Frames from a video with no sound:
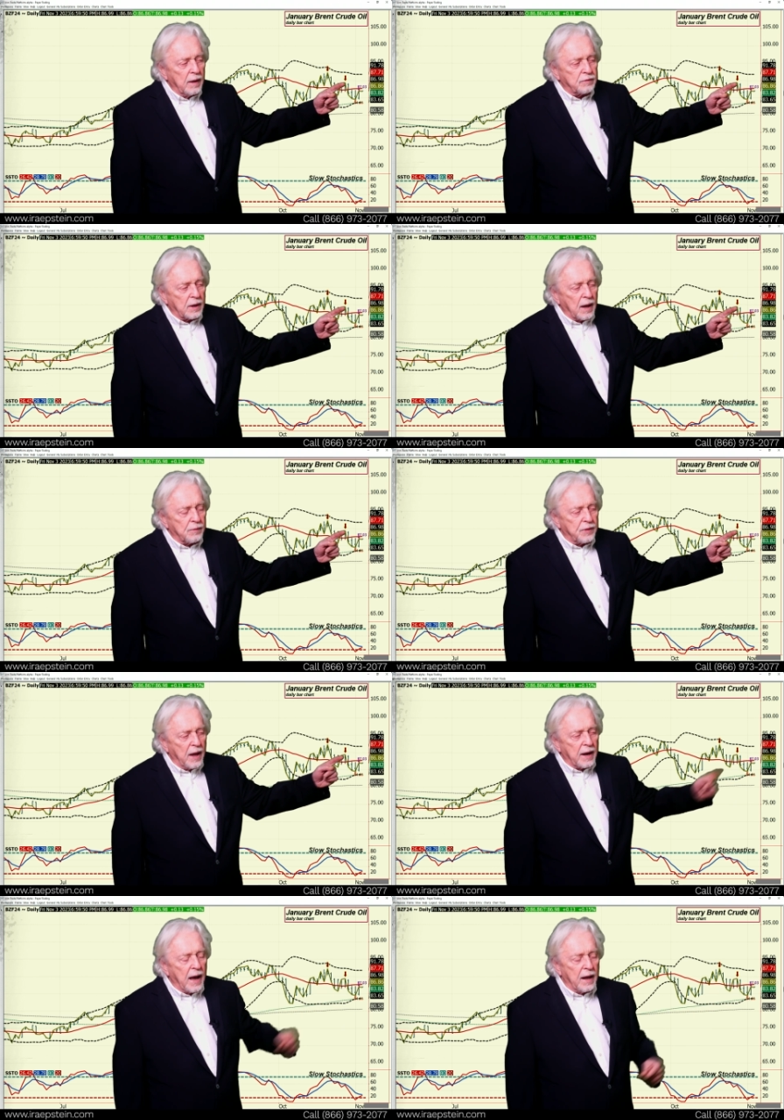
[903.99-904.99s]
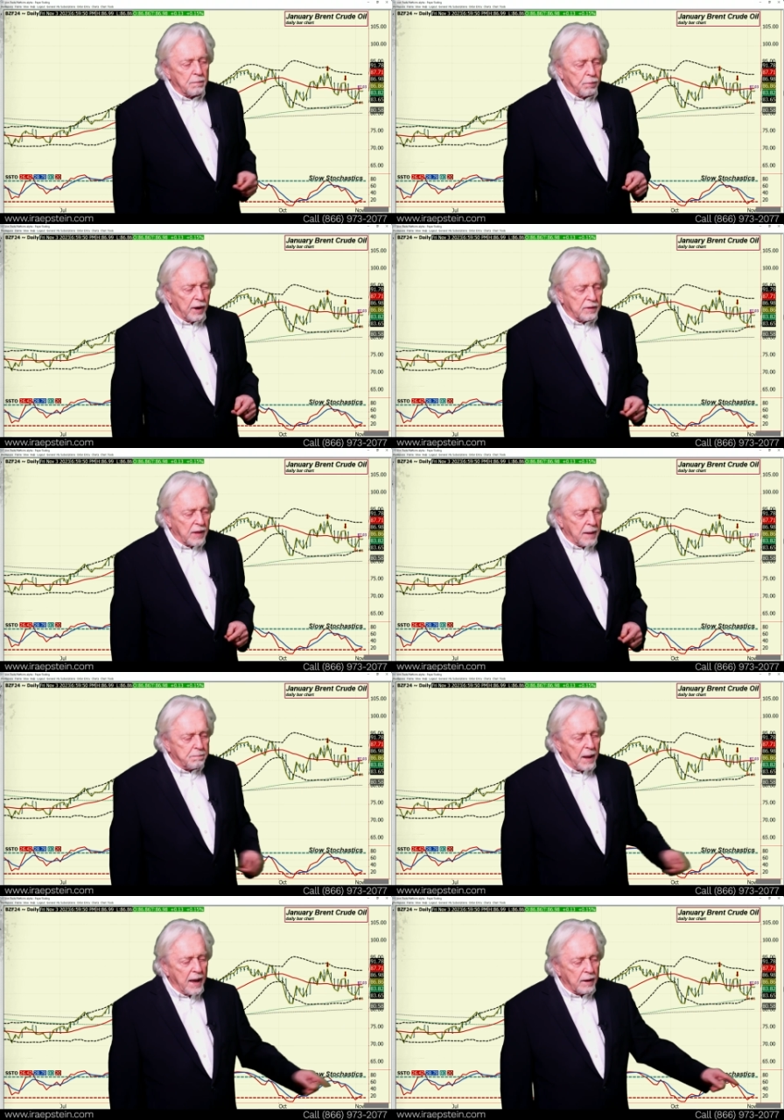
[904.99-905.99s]
You have to get that high to break
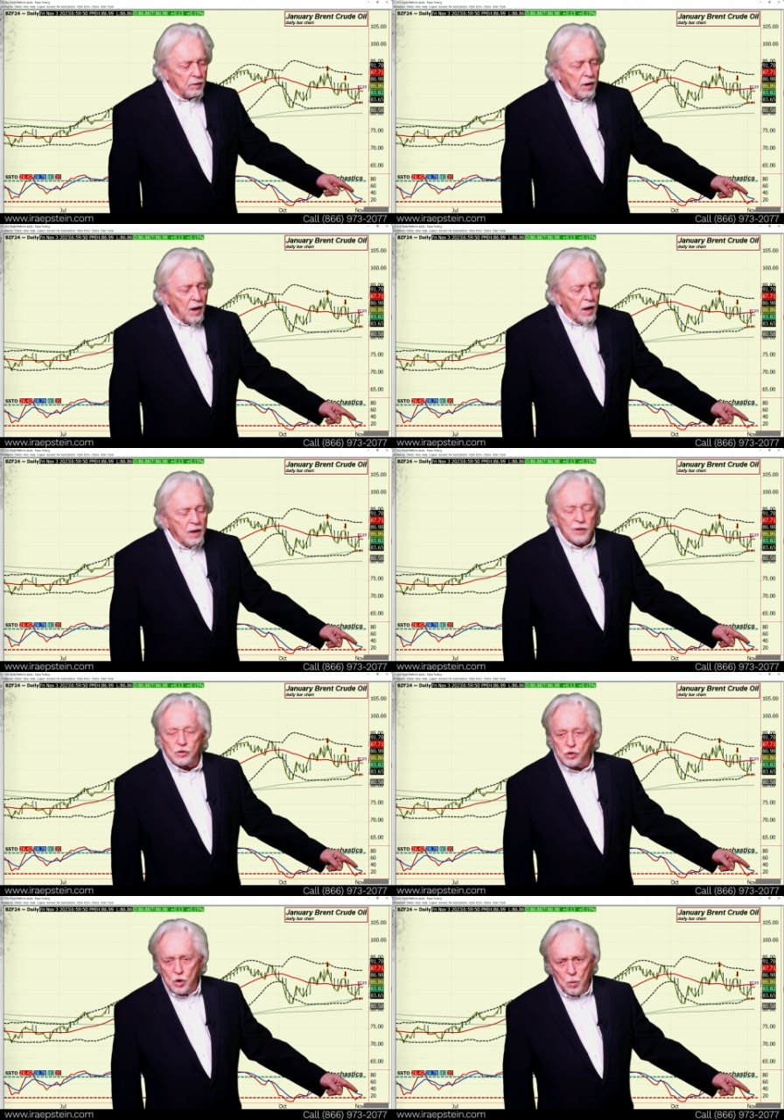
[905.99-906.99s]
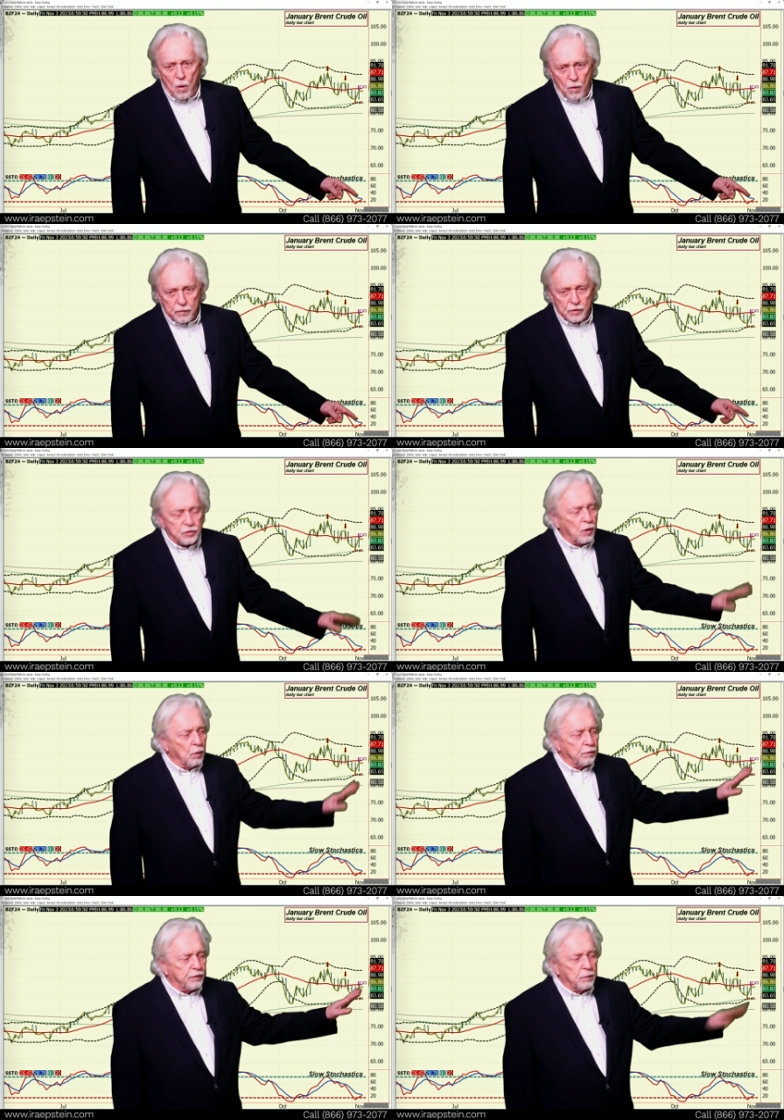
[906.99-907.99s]
that pattern. It's too
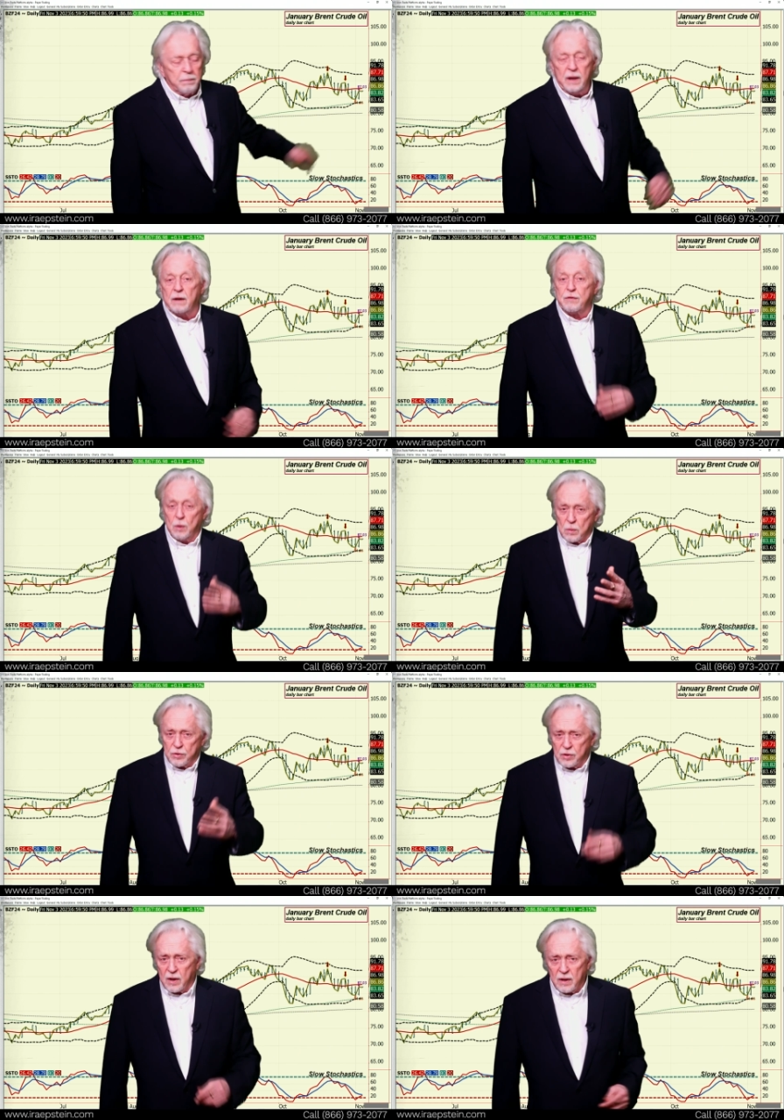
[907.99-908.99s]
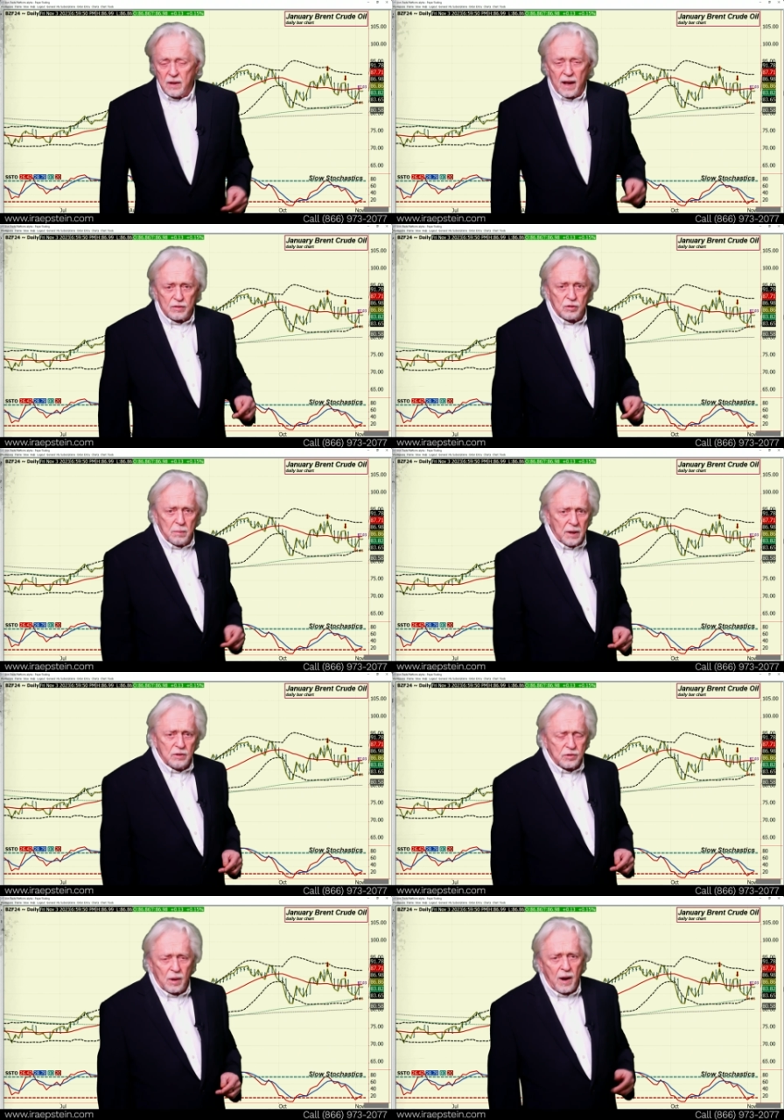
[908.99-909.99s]
oversold for me. If you were sitting next to me
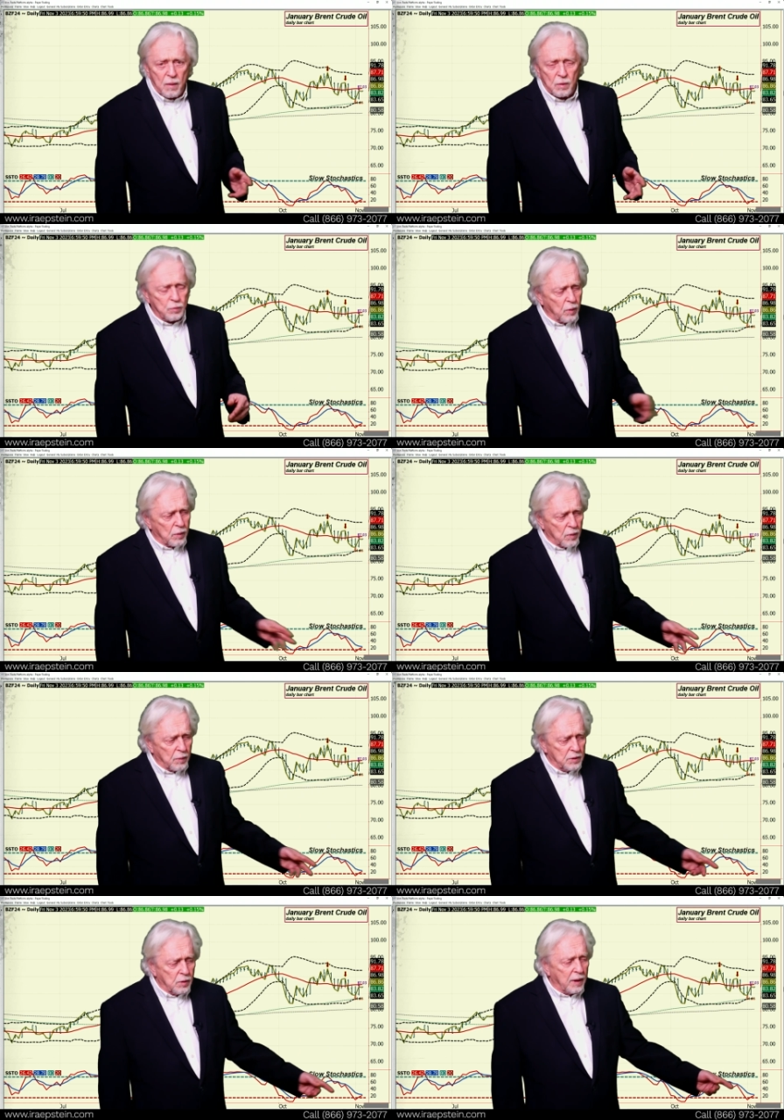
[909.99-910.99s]
and said, what, what do we do?